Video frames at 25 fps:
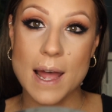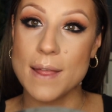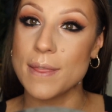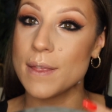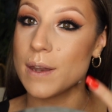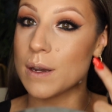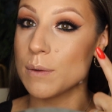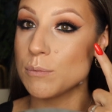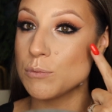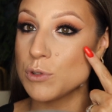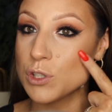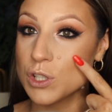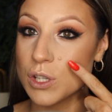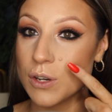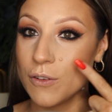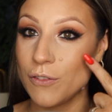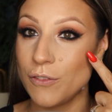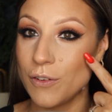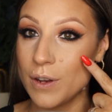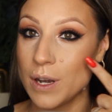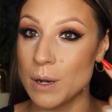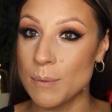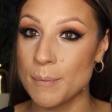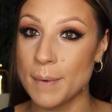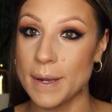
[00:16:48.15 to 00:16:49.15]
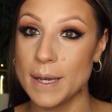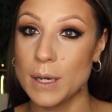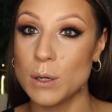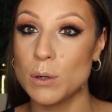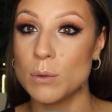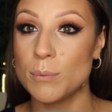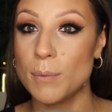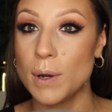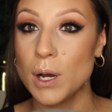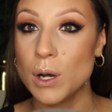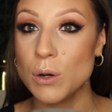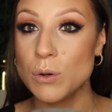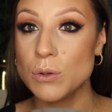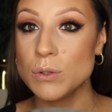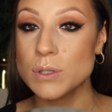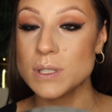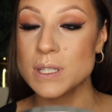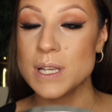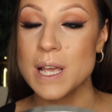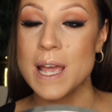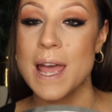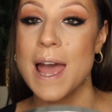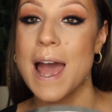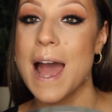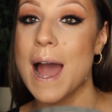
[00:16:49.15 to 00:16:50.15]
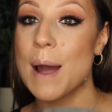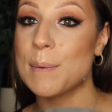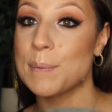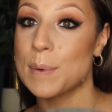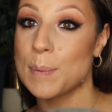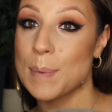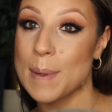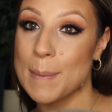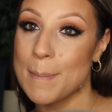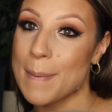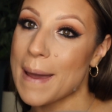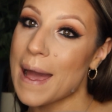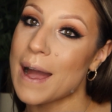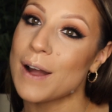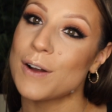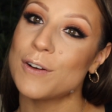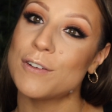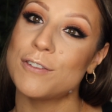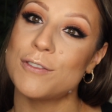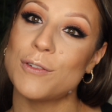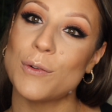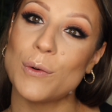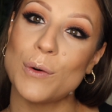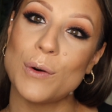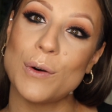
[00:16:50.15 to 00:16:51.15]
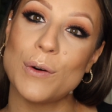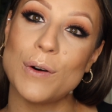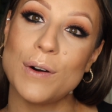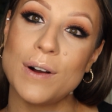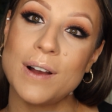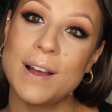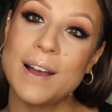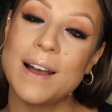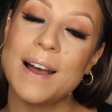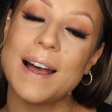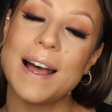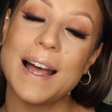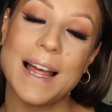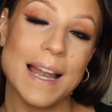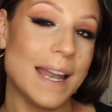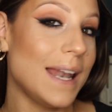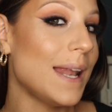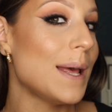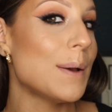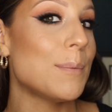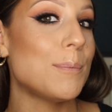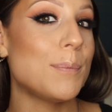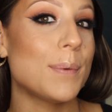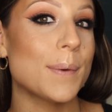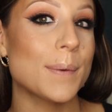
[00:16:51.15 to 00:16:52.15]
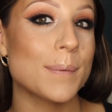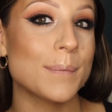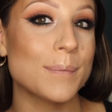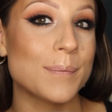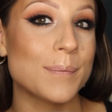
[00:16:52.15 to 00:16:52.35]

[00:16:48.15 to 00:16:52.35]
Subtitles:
and then I'm just going to fill in my little moles and we'll be back for a lip.